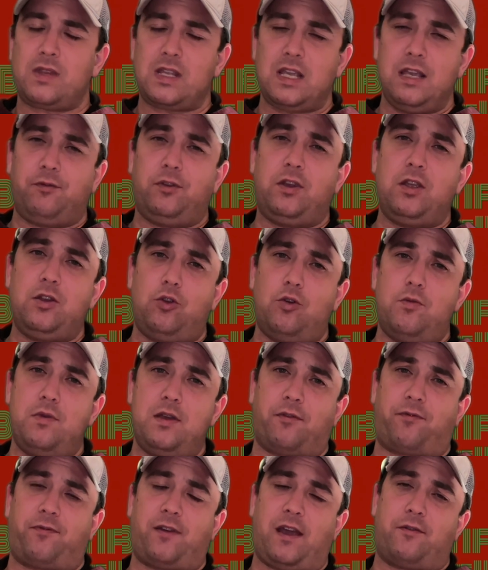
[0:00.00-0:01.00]
If you can do me a
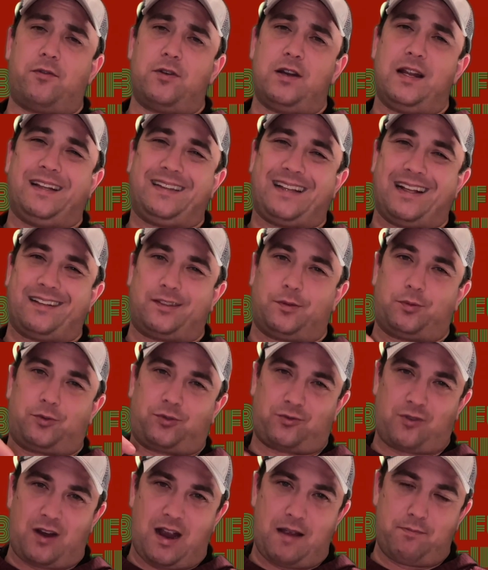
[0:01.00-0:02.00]
favor and hit that
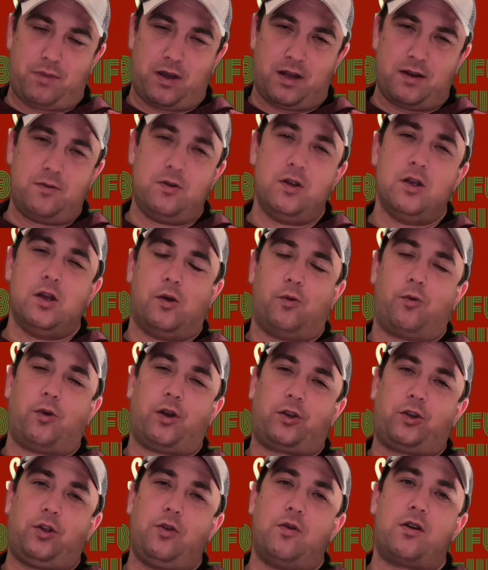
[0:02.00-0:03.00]
subscribe button. We're
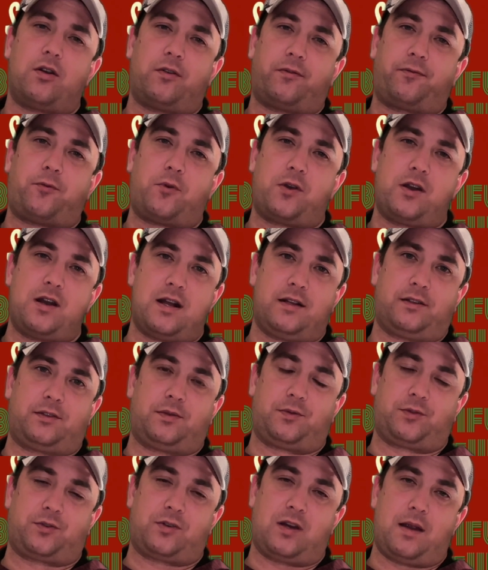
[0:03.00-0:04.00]
at 249
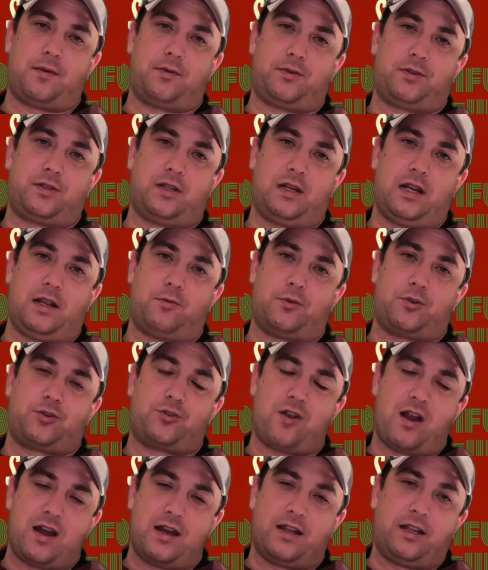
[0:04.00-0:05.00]
subscribers today. We're
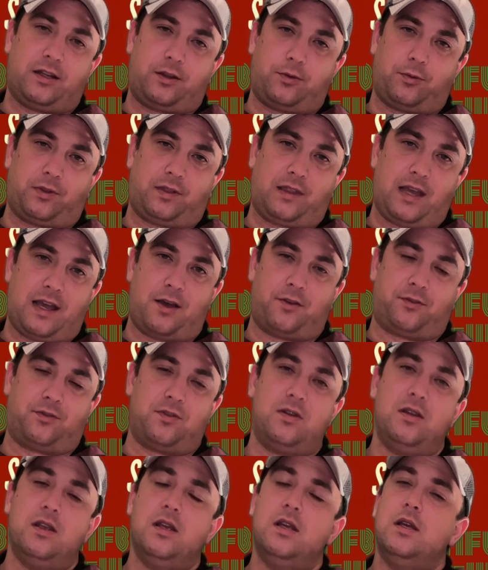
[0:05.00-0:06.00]
trying to get to 1,000,
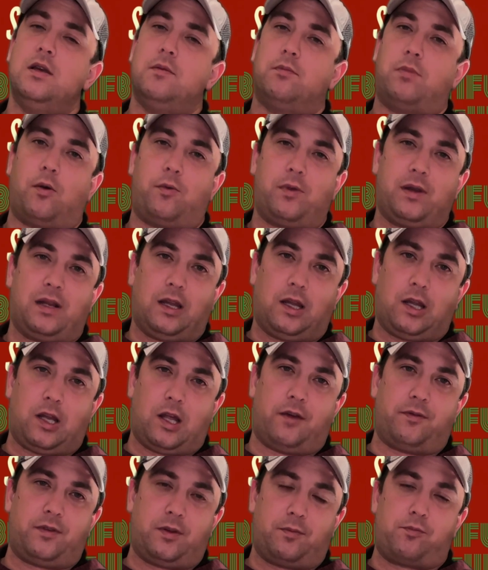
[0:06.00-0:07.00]
but we'd
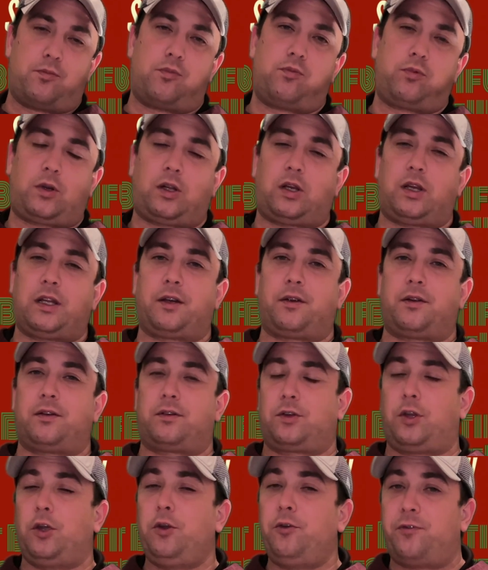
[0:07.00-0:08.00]
love to clear
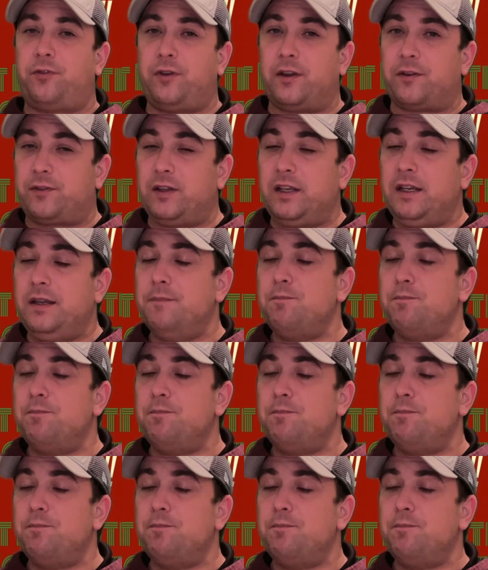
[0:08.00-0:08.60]
250,